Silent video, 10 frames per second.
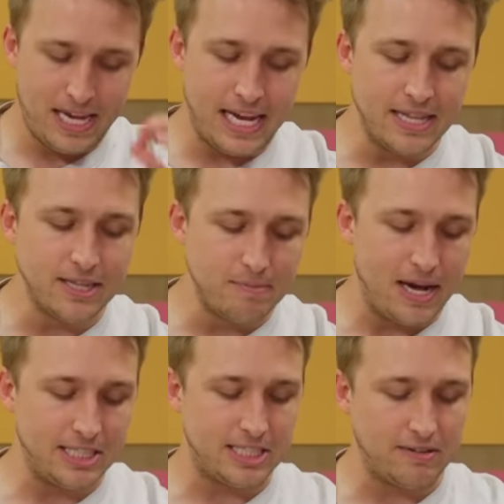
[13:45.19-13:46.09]
in the
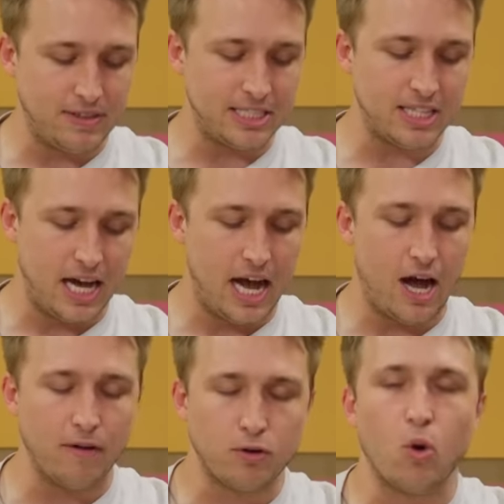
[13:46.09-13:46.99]
mindset of this,
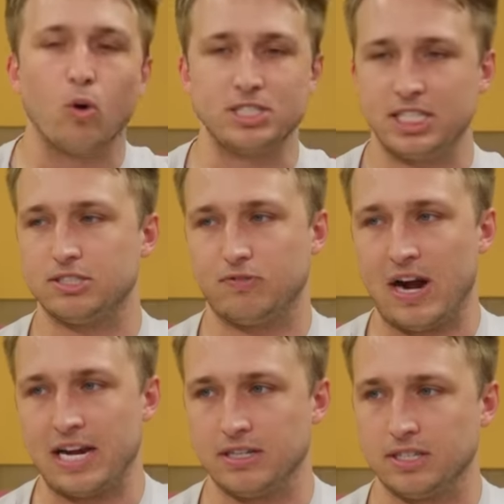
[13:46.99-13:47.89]
of course his
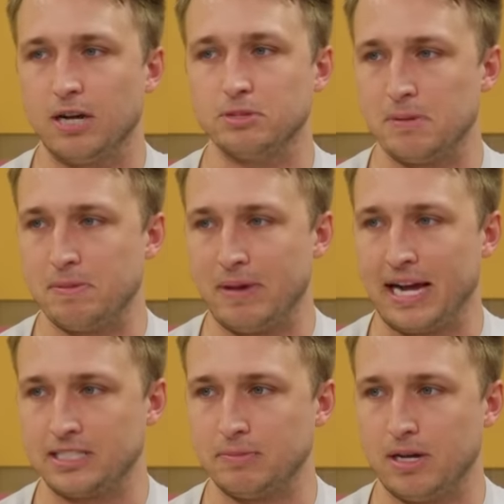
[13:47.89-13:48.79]
friend comes up and
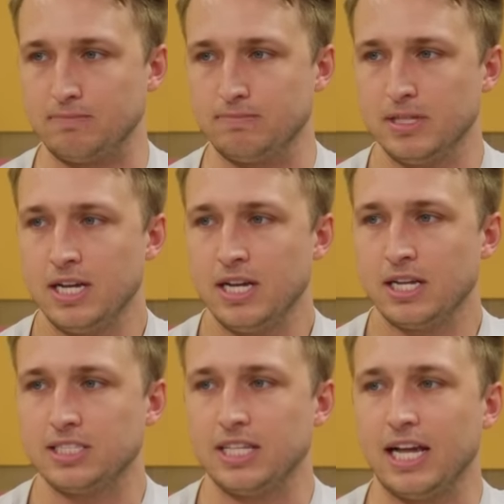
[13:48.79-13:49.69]
backs him up.
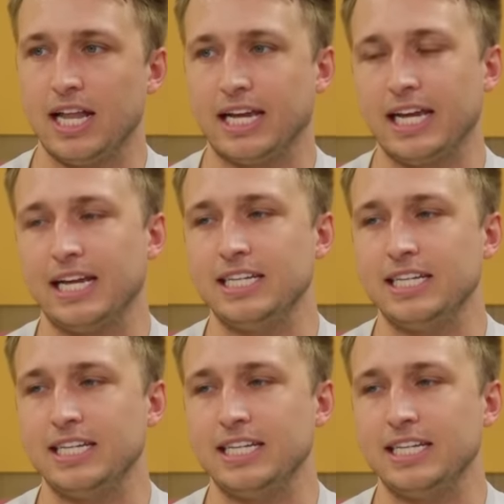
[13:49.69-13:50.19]
Because like I